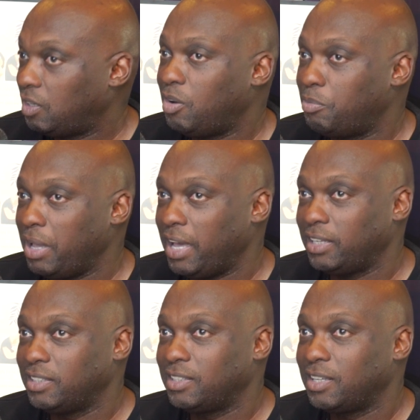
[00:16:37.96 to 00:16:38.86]
Oh
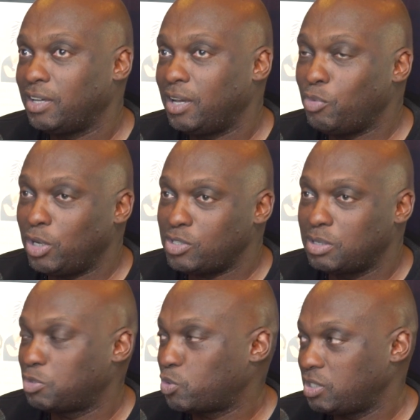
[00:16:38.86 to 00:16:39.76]
man, we lost
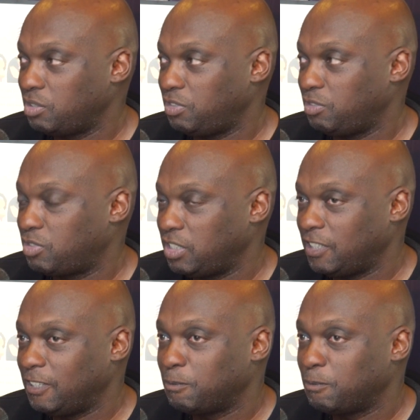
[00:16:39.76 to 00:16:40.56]
him in 2015.